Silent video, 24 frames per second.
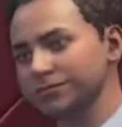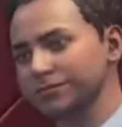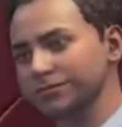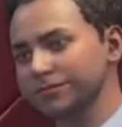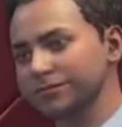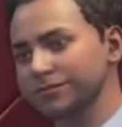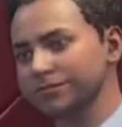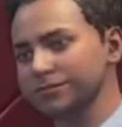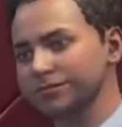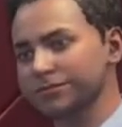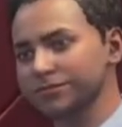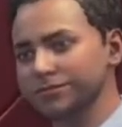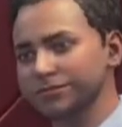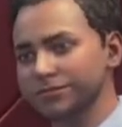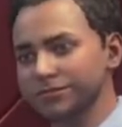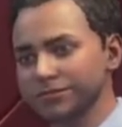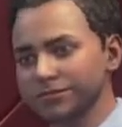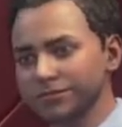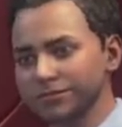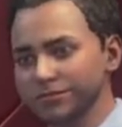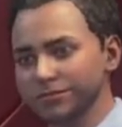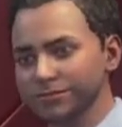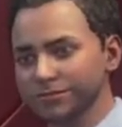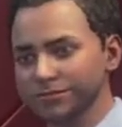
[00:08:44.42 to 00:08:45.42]

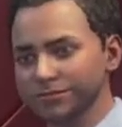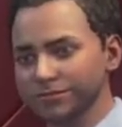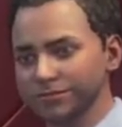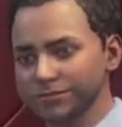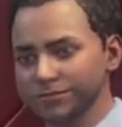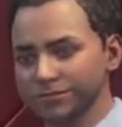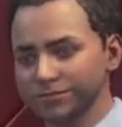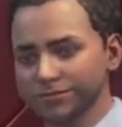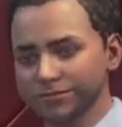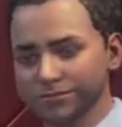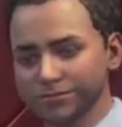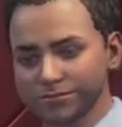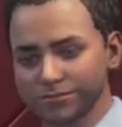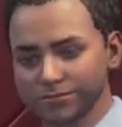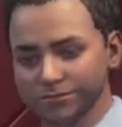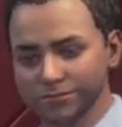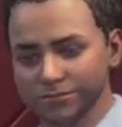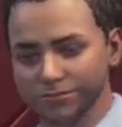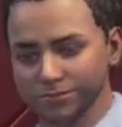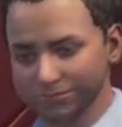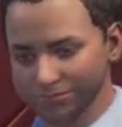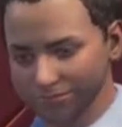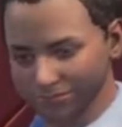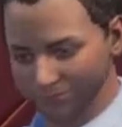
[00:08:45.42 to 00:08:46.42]

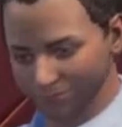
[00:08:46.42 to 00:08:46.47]
(no one is talking)